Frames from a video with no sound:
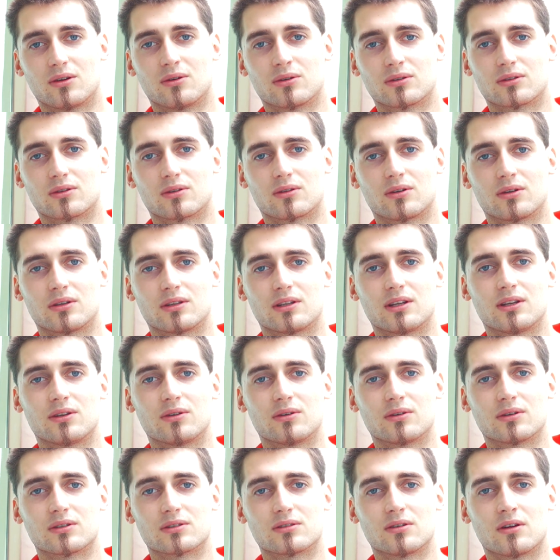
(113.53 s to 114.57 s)
going to
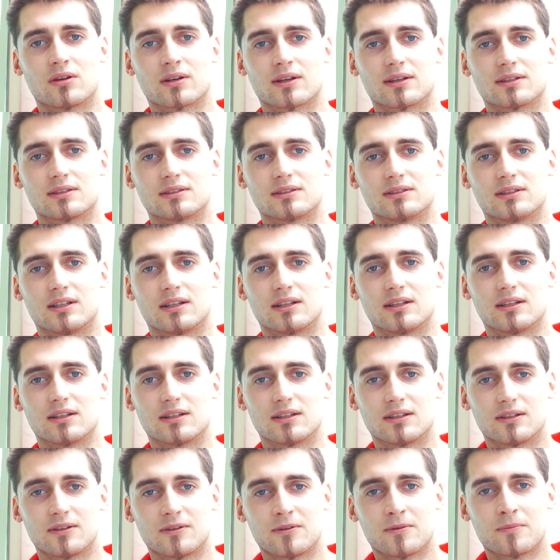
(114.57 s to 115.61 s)
continue as long as
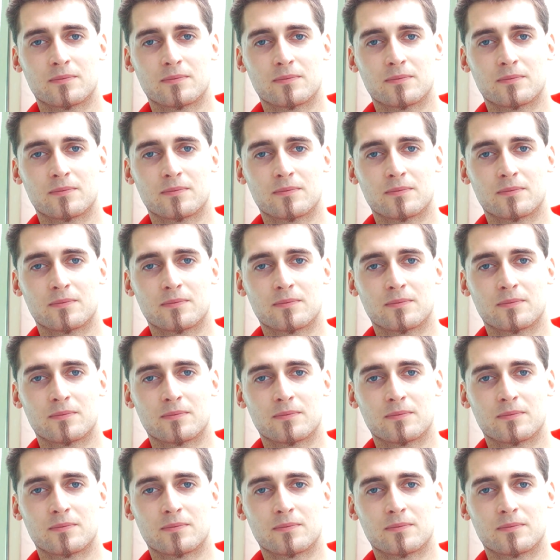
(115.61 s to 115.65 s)
the